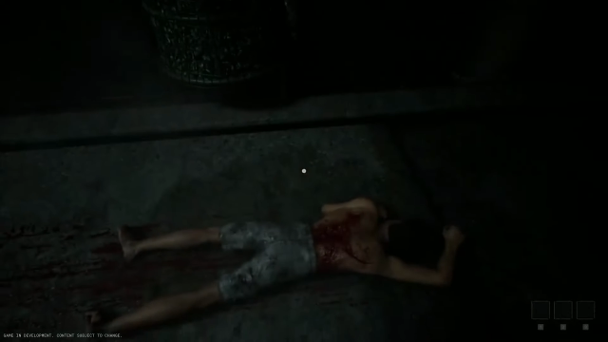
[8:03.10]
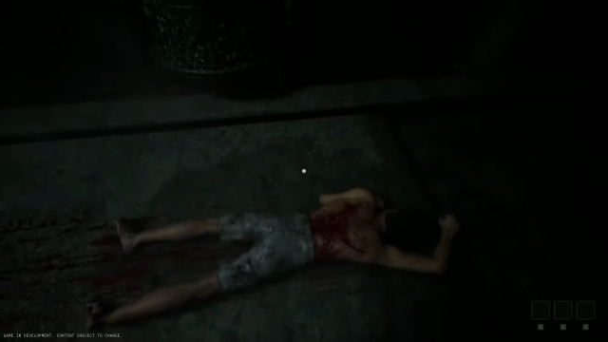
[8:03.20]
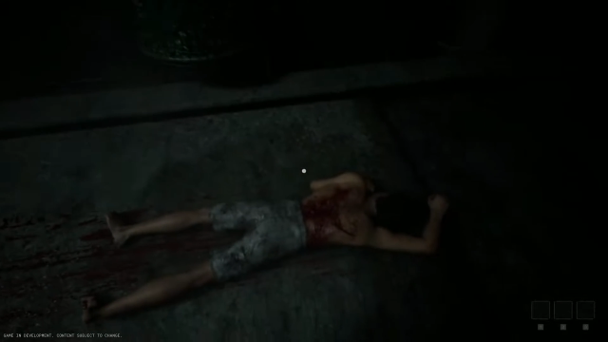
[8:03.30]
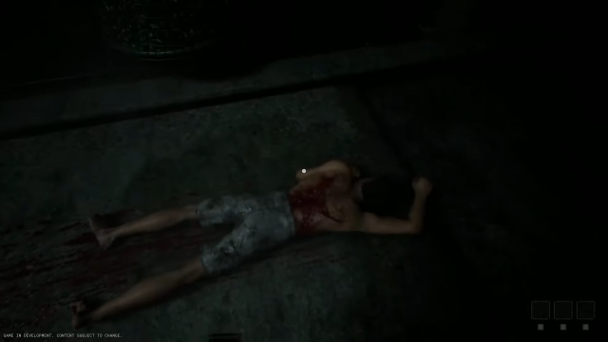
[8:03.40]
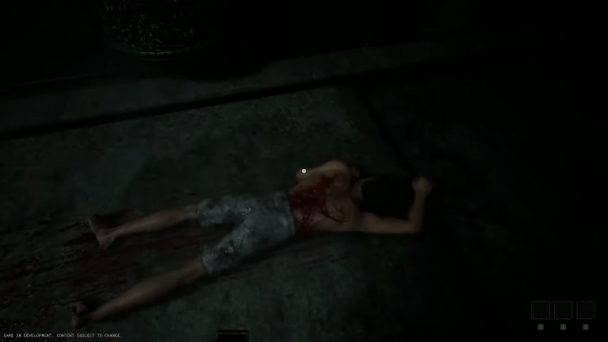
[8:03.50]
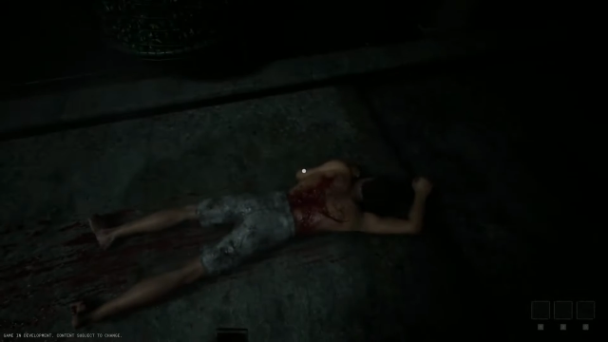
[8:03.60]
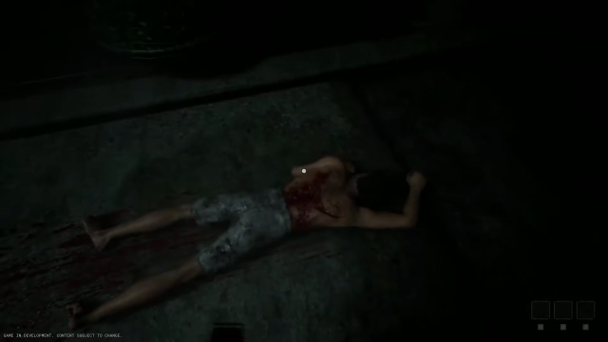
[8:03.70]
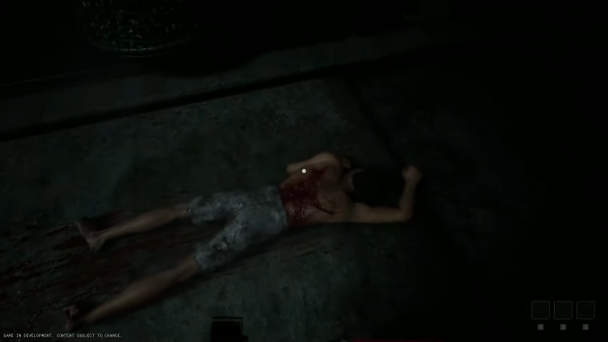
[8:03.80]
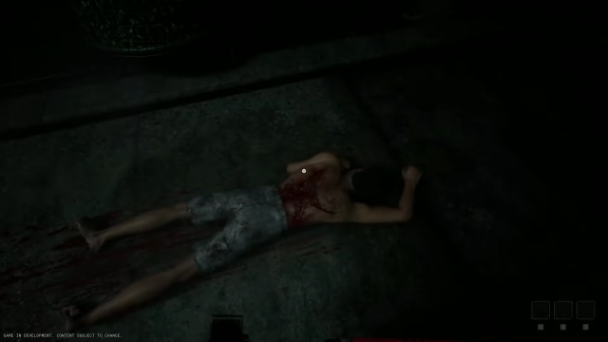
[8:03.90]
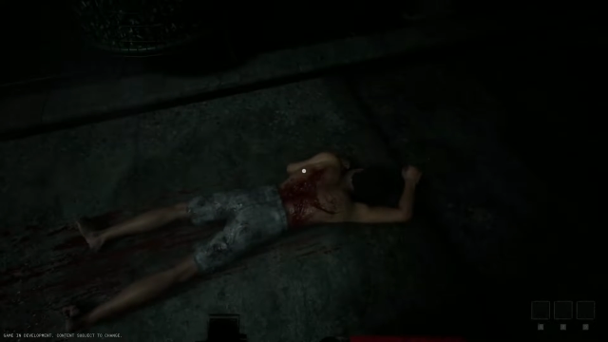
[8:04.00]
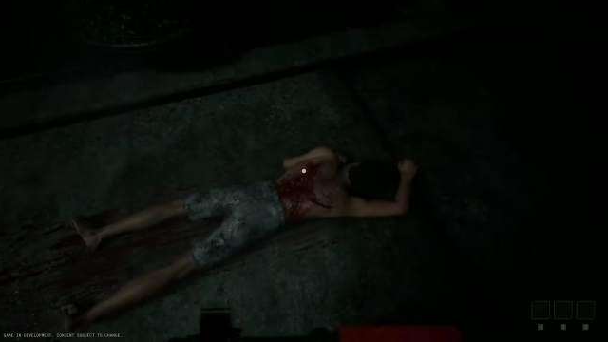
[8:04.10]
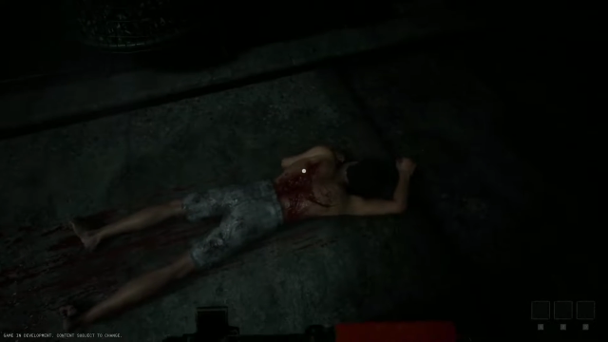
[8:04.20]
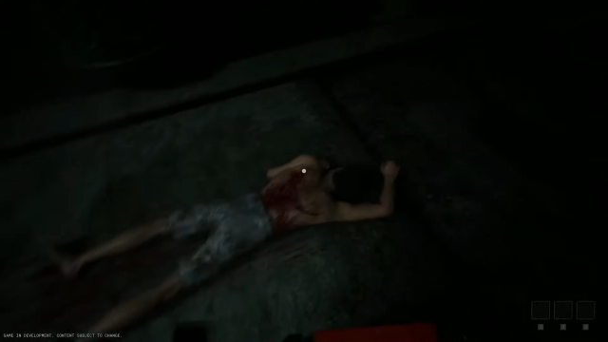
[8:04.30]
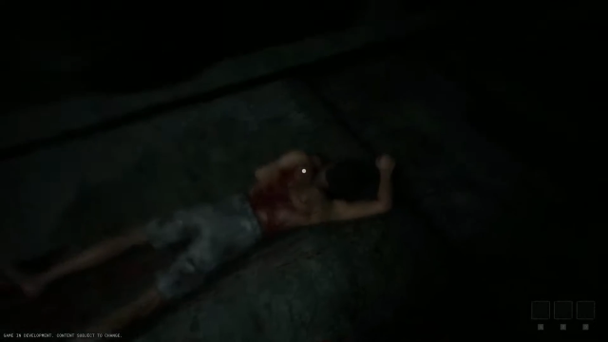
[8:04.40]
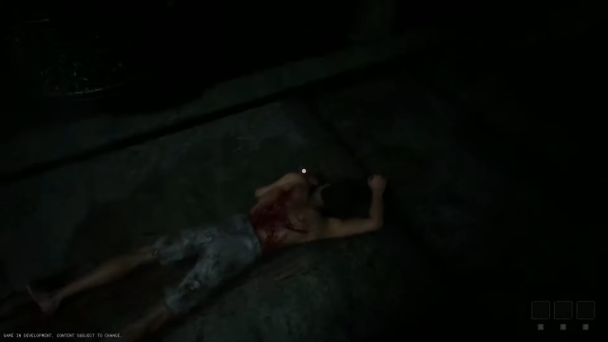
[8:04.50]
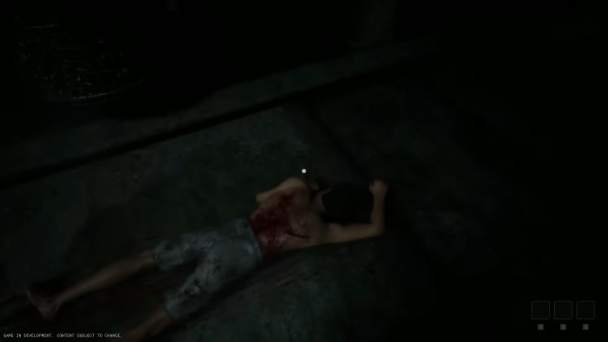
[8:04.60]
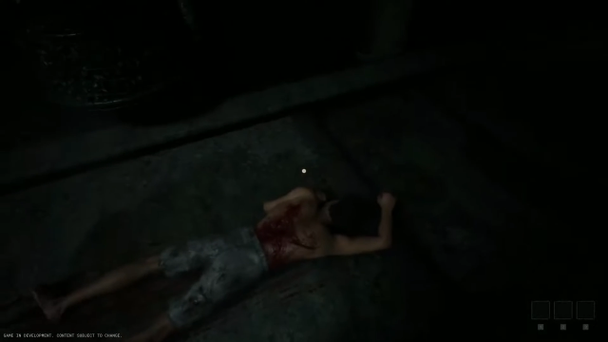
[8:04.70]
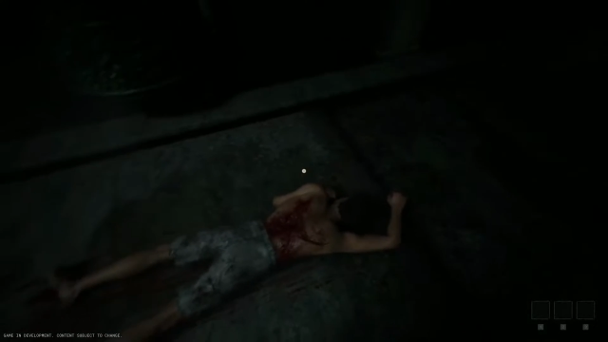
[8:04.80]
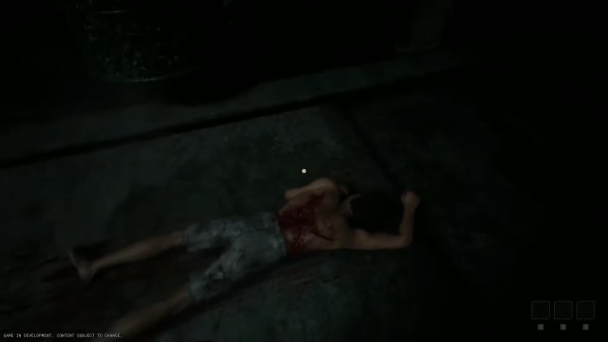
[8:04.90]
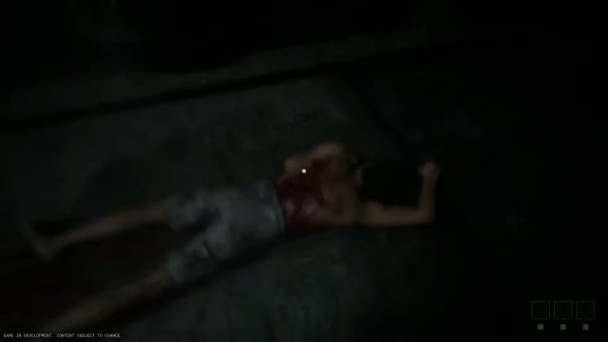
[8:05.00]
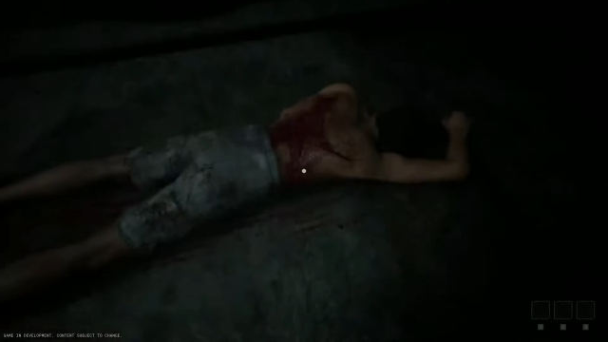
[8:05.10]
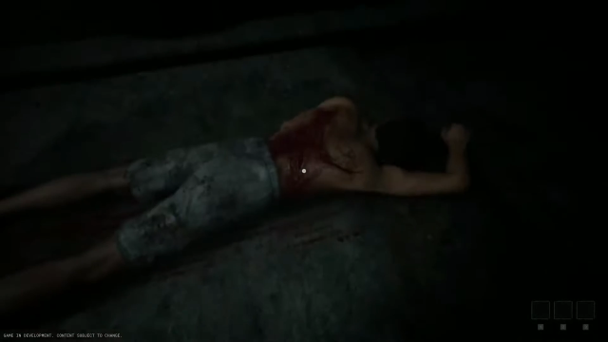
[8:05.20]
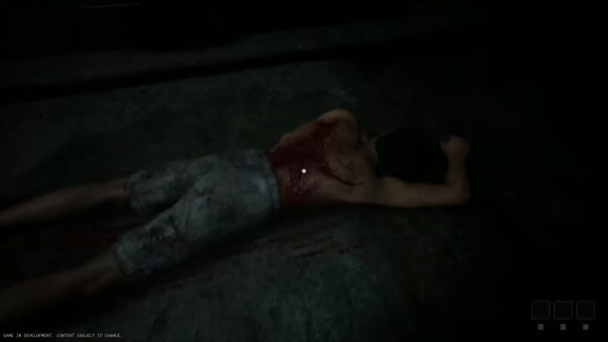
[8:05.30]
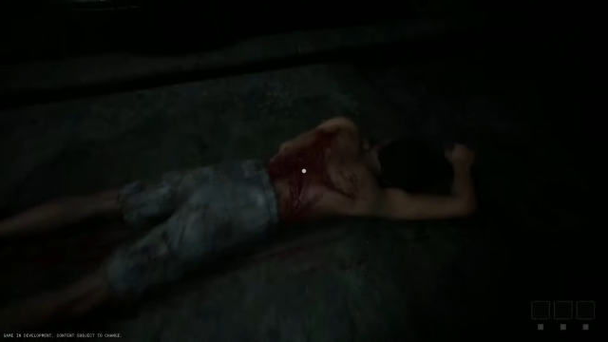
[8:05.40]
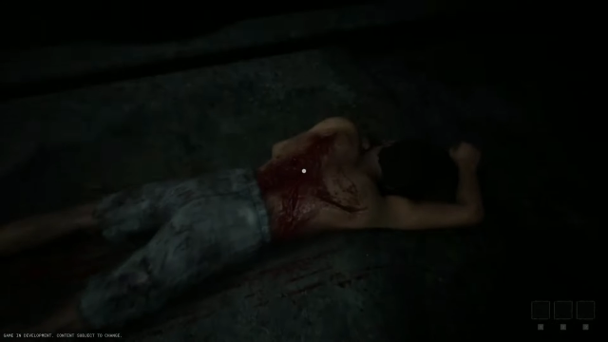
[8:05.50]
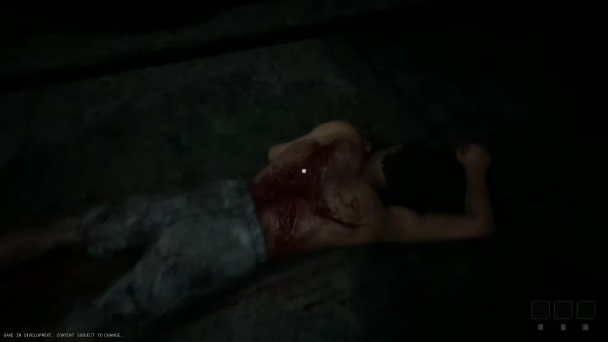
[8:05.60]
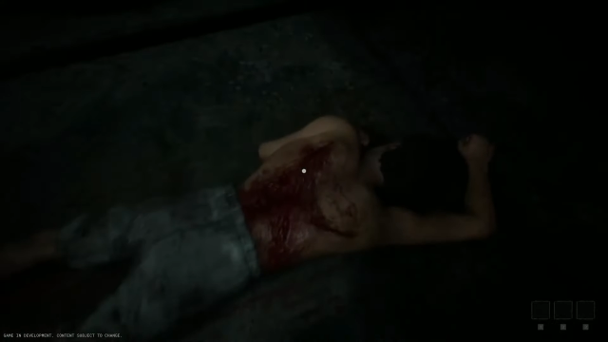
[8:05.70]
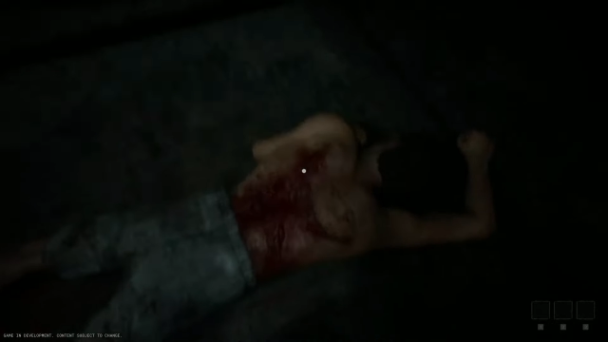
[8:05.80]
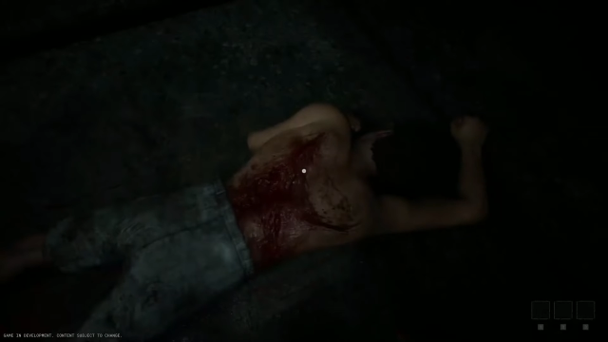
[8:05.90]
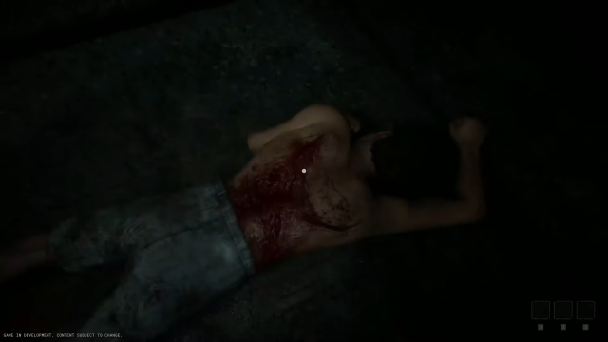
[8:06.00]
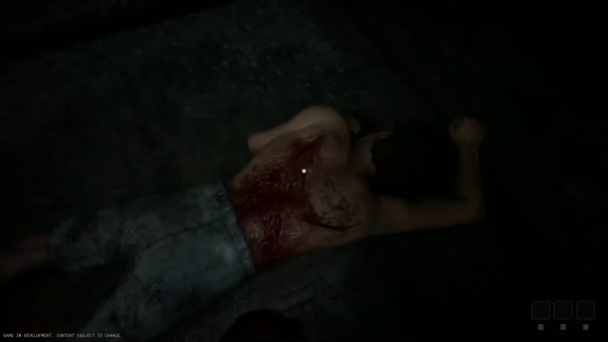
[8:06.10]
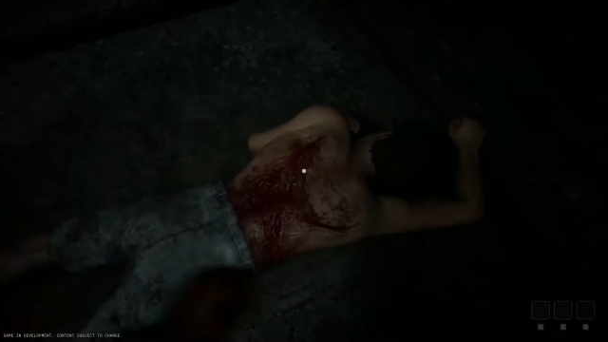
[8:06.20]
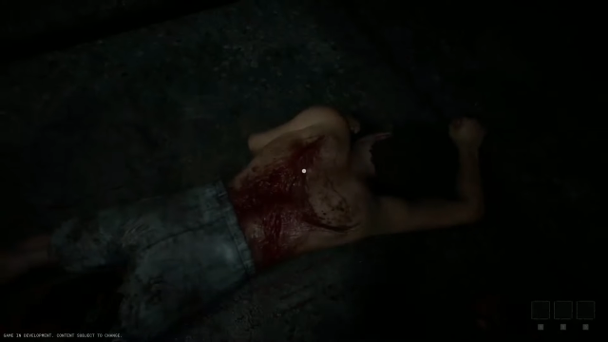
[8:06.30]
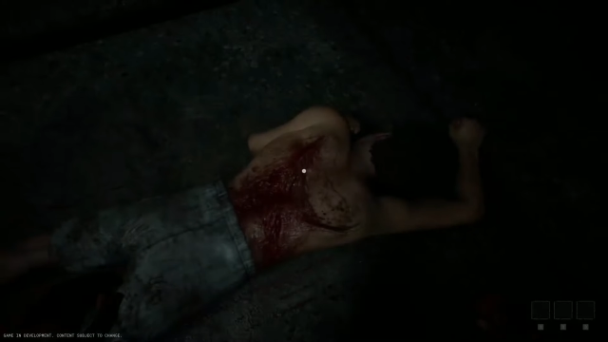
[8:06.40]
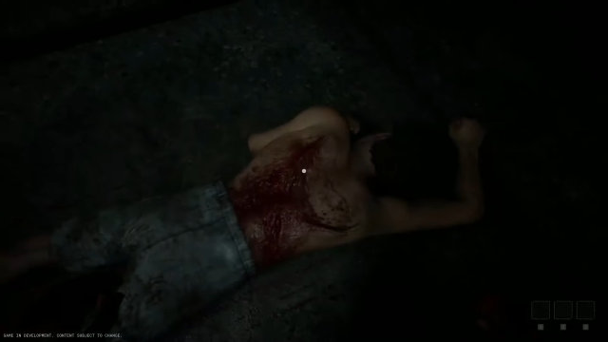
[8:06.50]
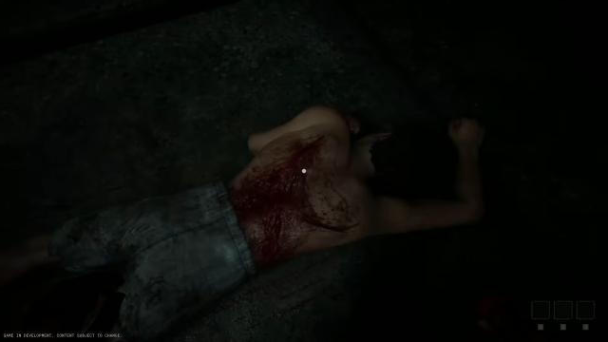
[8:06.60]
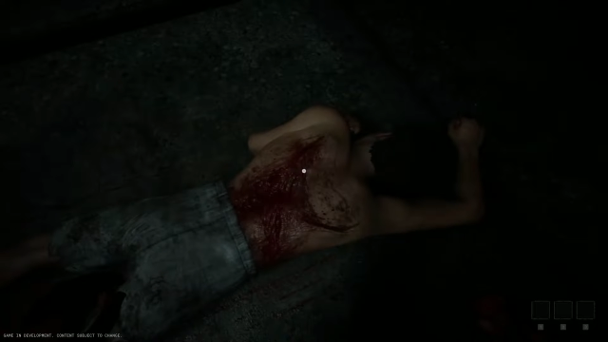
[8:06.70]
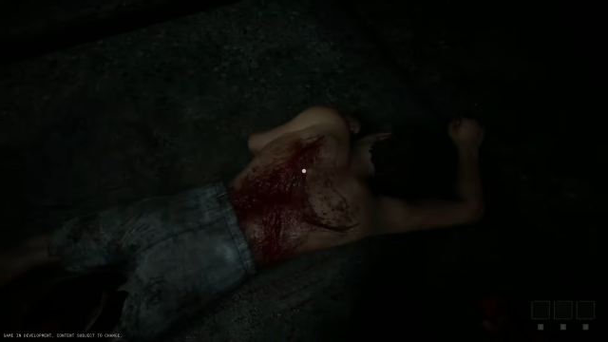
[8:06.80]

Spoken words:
(no speaker visible)